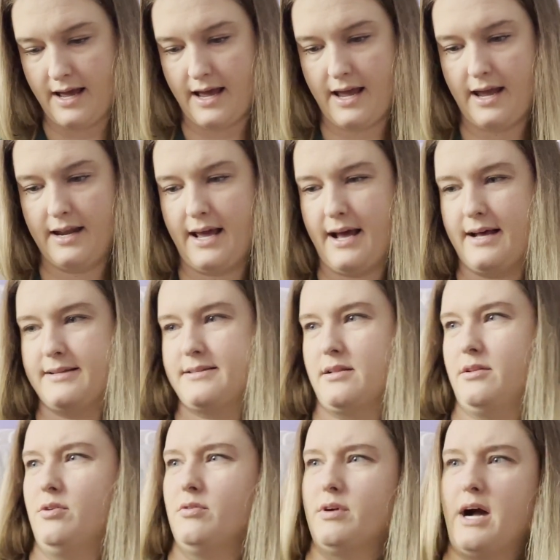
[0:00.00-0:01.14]
and it has a
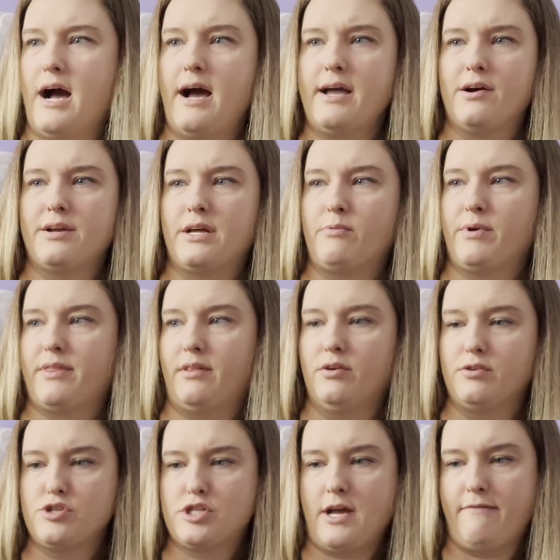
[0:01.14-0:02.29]
little guy on it with a
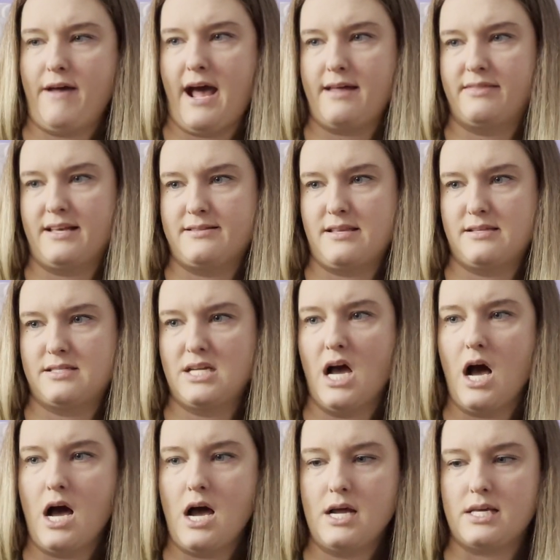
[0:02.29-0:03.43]
little chef hat that says
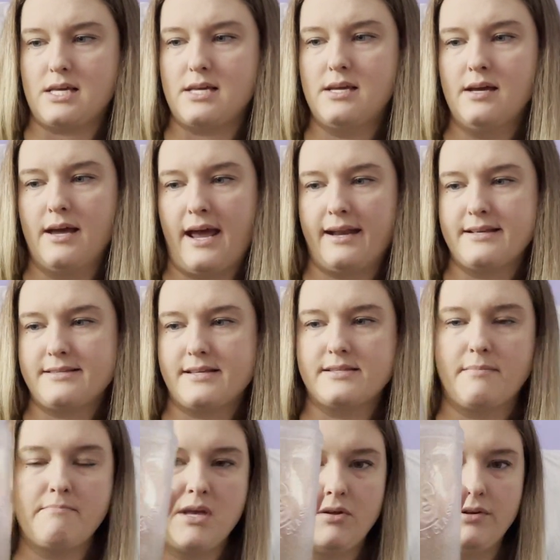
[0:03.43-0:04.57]
toddy, and it says a
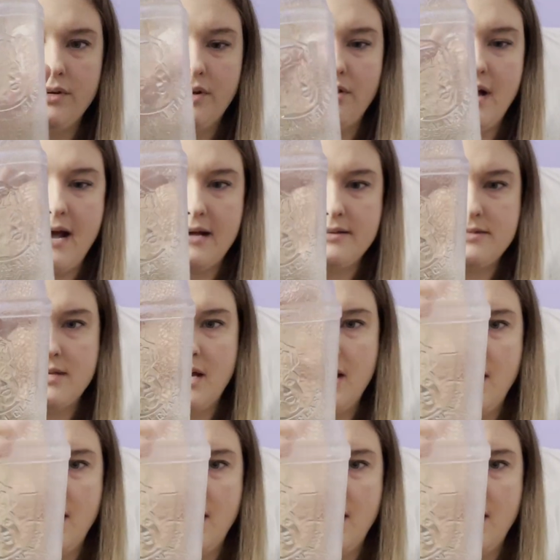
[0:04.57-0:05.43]
meal in a glass.